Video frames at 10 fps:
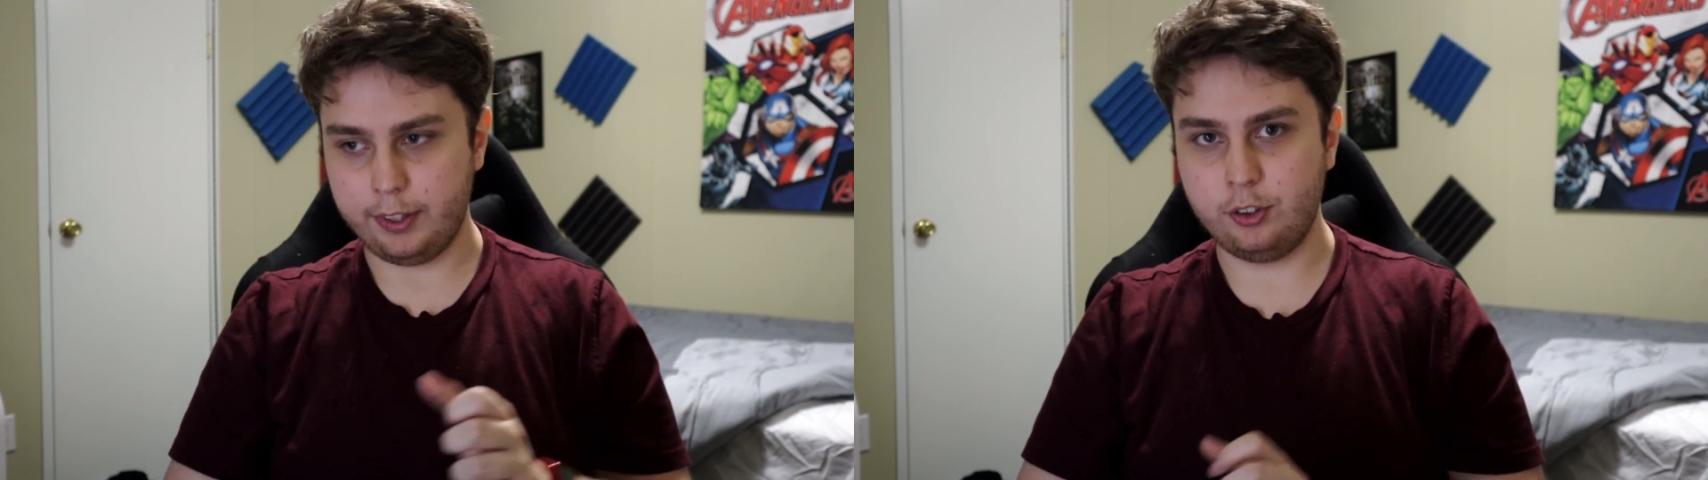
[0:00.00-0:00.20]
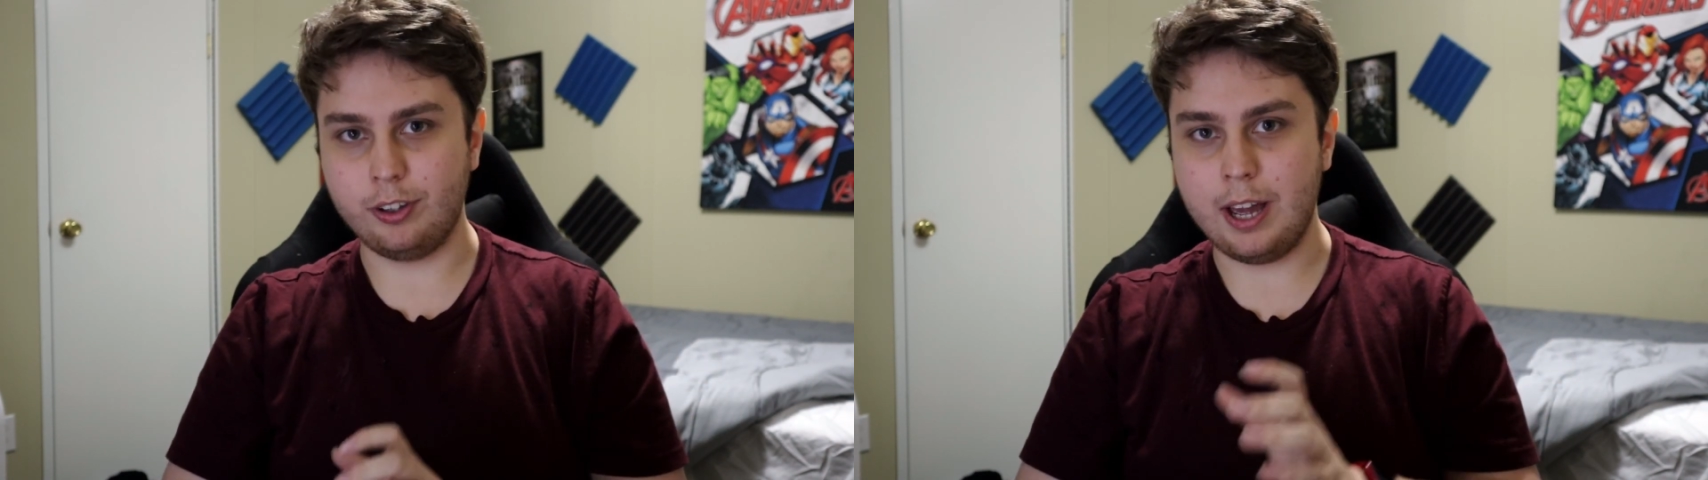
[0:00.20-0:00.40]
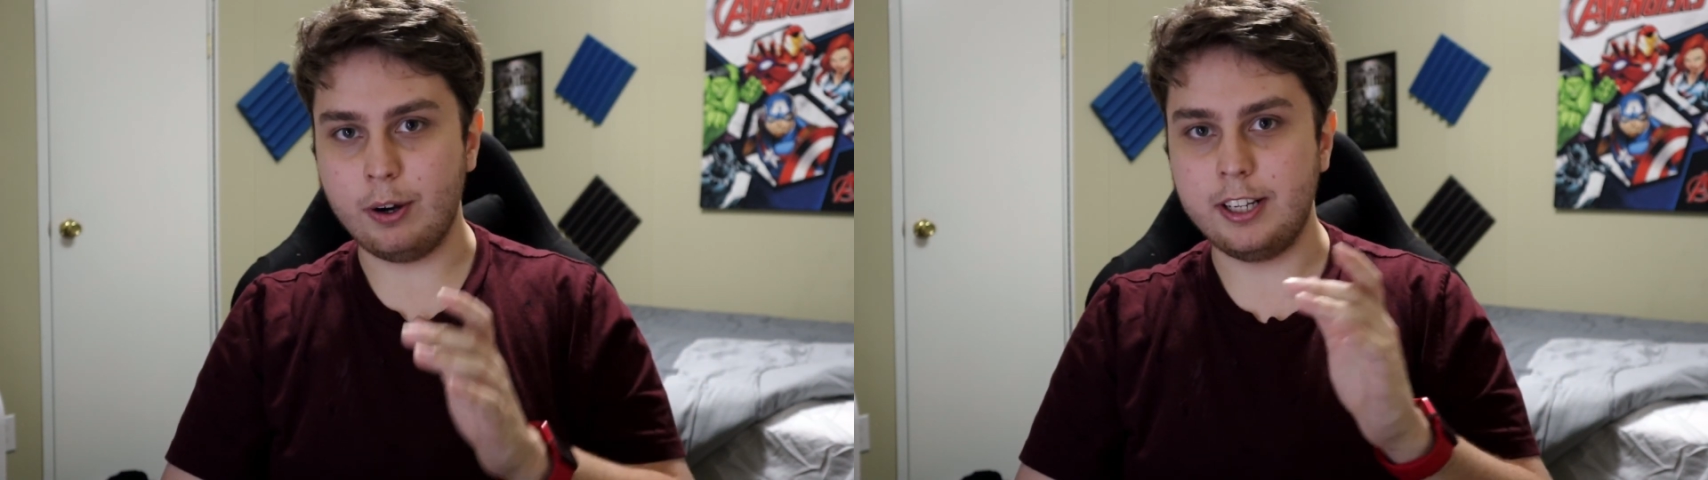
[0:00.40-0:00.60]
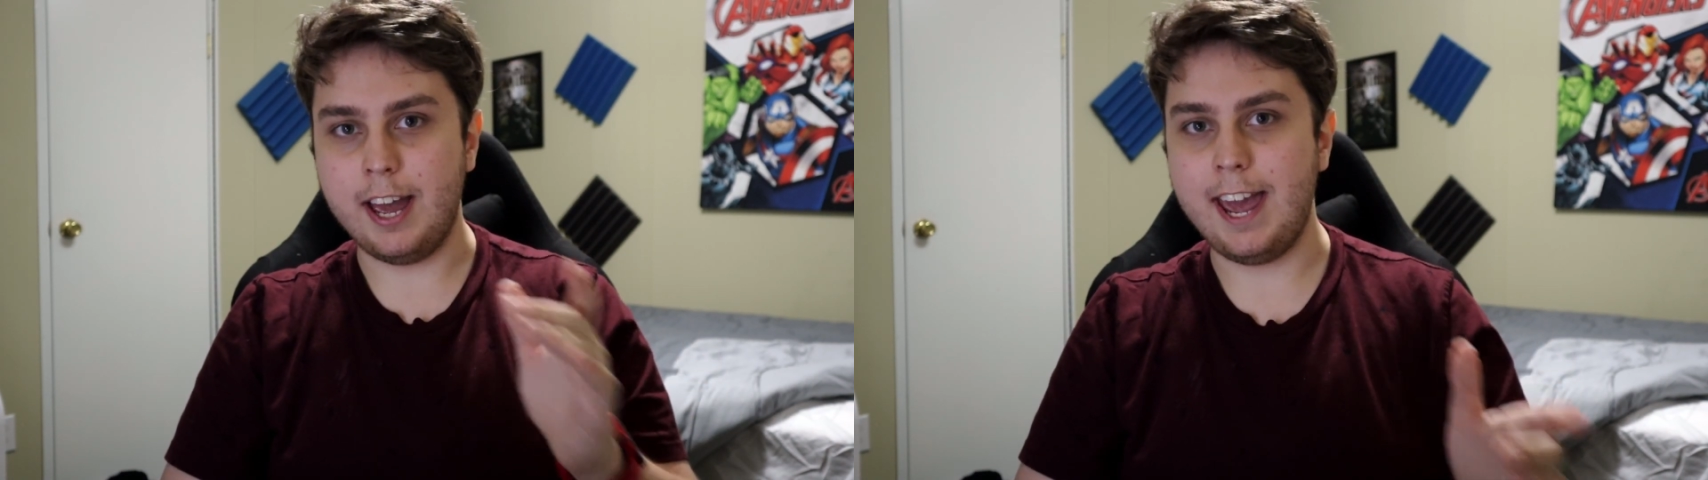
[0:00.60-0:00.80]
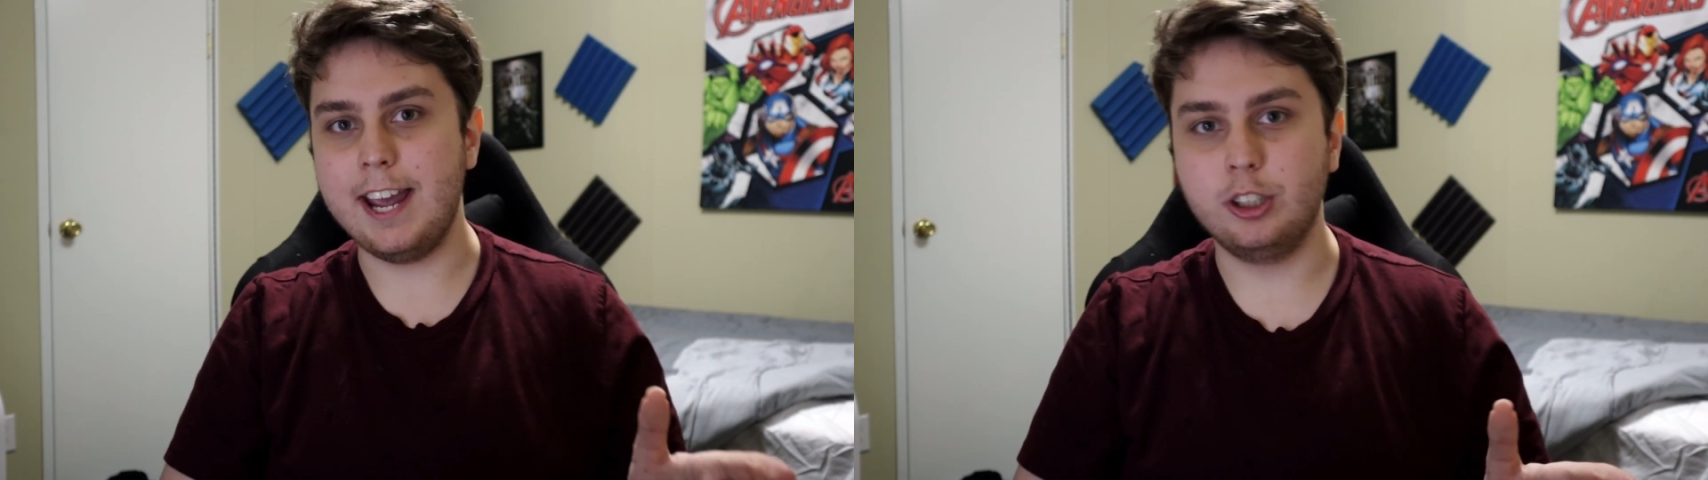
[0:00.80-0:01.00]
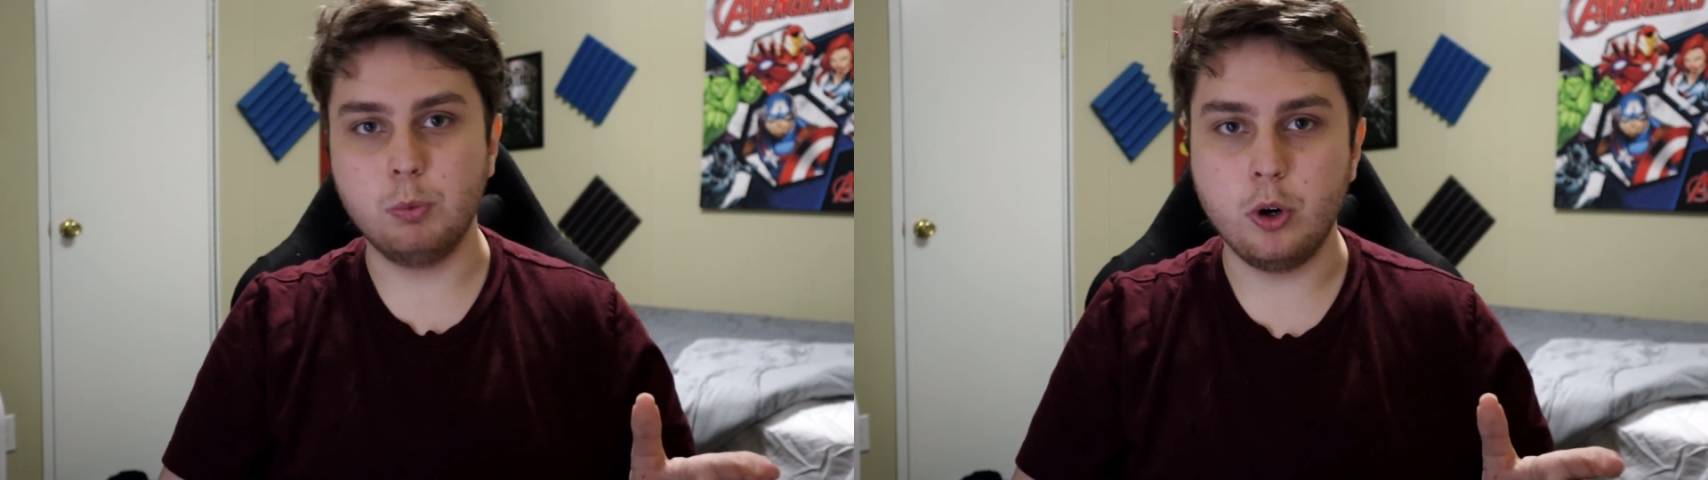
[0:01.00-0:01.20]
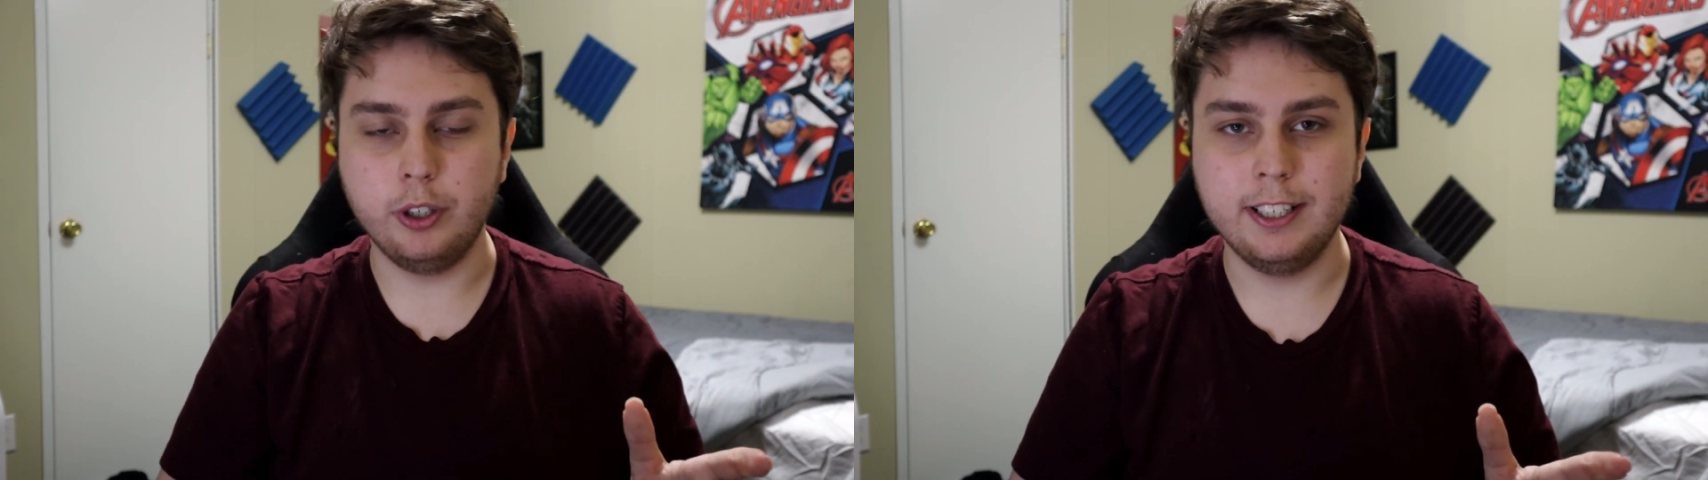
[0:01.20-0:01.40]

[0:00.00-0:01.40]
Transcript: so that way your hand won't